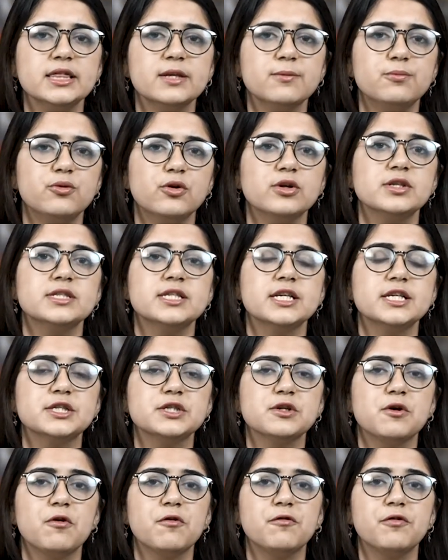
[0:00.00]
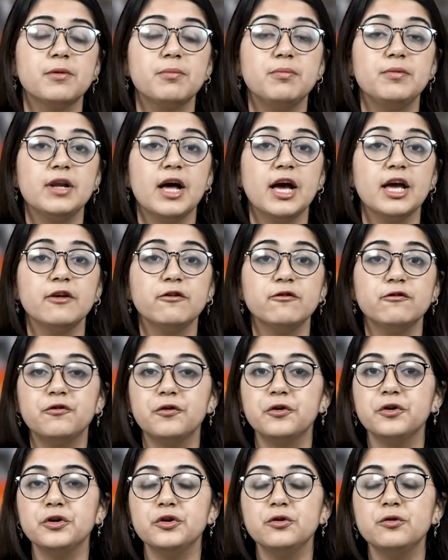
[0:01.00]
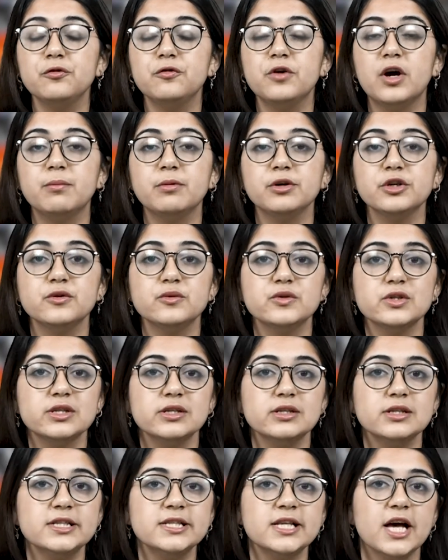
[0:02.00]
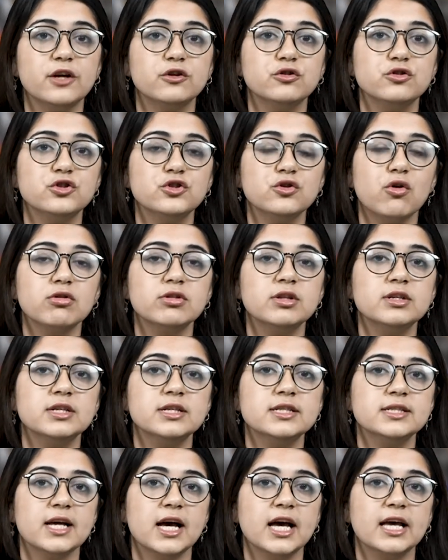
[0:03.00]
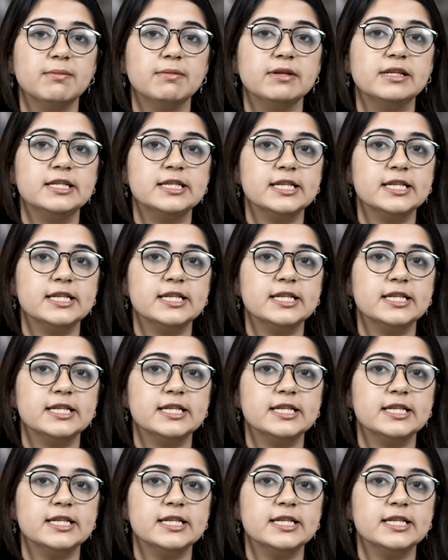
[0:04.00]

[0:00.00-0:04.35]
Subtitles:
the process of applying for new pharmaceuticals and shorten the time it